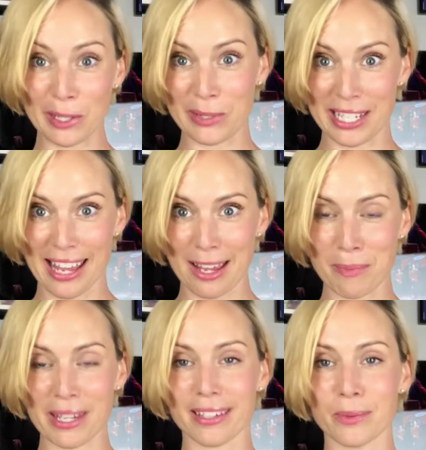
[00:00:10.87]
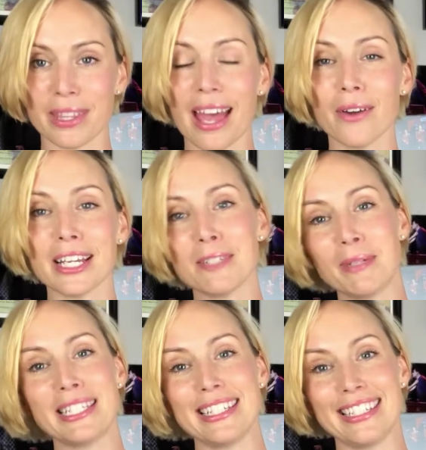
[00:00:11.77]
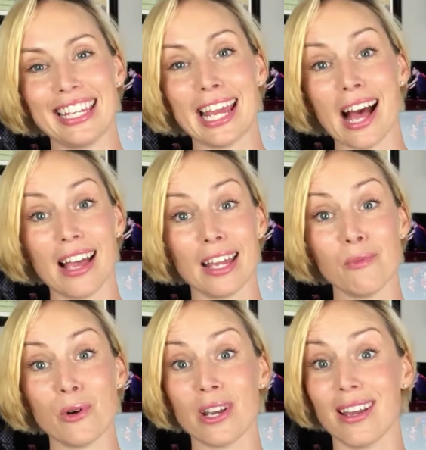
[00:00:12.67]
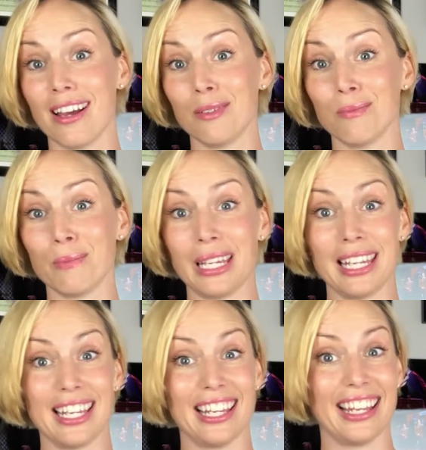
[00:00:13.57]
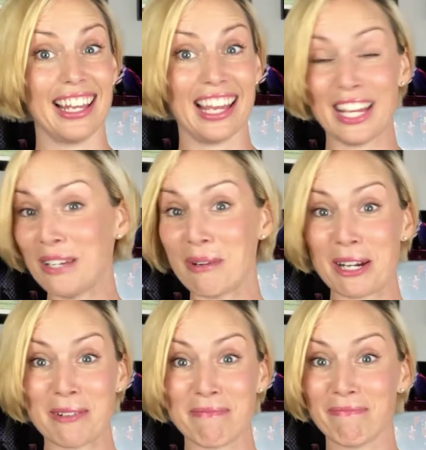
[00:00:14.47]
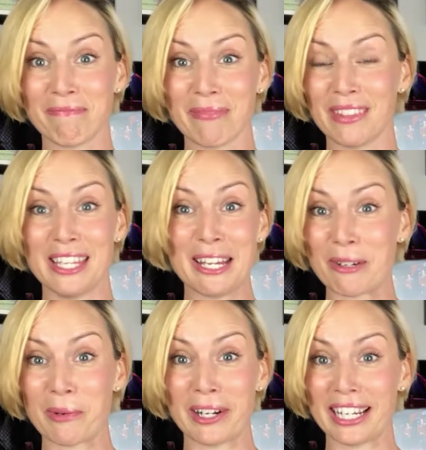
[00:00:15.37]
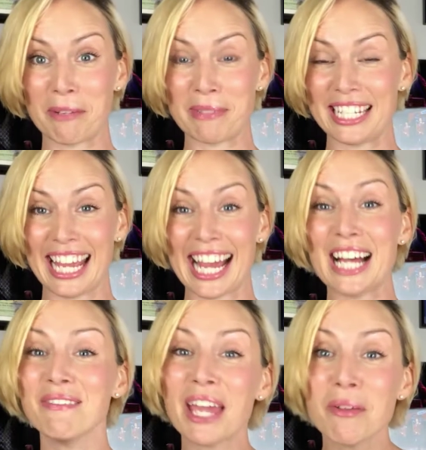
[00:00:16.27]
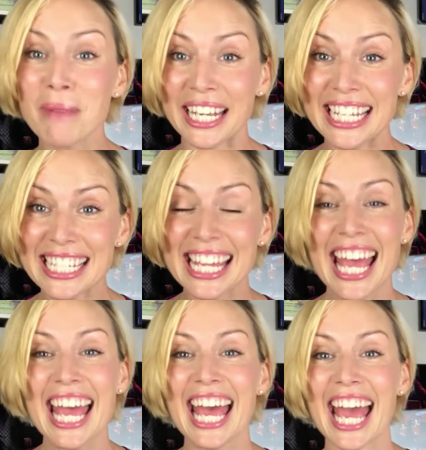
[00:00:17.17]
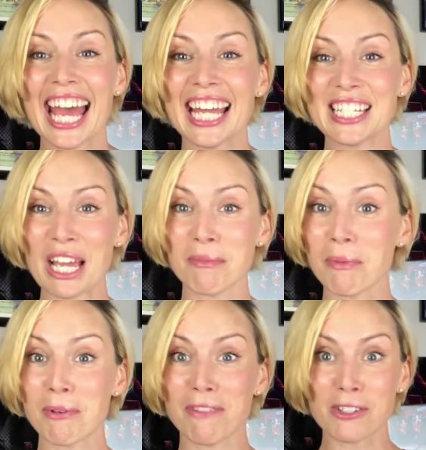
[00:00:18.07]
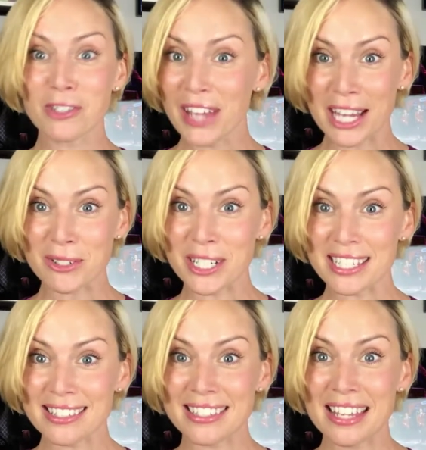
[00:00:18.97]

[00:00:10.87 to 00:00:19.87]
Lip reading: you today because without SPCT, I would not be anywhere near where I am today. I'm Gail Bennett, and I'm a professional actress.